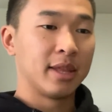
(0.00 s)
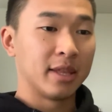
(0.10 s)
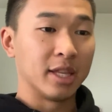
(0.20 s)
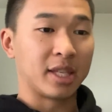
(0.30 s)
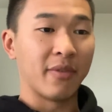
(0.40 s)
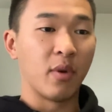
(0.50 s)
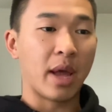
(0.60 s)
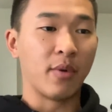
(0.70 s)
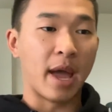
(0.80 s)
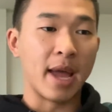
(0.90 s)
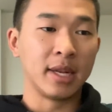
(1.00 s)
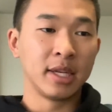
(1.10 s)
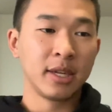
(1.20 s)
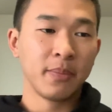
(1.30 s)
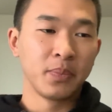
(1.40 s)
this giveaway will
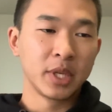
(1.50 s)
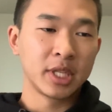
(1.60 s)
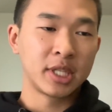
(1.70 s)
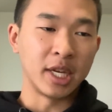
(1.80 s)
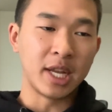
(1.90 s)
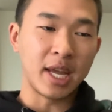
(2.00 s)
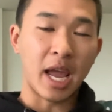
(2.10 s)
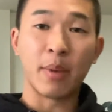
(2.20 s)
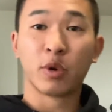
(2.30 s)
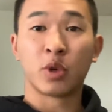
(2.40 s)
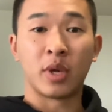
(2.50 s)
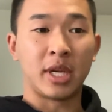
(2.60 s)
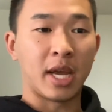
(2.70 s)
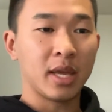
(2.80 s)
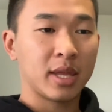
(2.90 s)
end Sunday, April
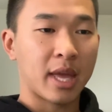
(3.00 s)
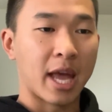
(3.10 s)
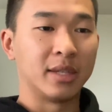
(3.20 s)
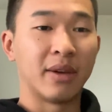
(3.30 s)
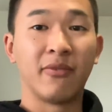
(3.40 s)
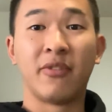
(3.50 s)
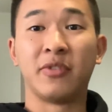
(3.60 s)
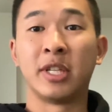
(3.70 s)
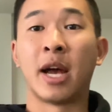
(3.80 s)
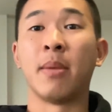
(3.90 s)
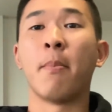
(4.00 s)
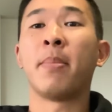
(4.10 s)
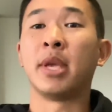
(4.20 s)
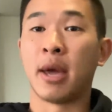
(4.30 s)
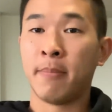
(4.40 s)
28th at 11:59
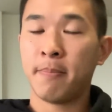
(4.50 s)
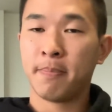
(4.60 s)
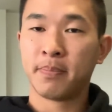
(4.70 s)
p.m.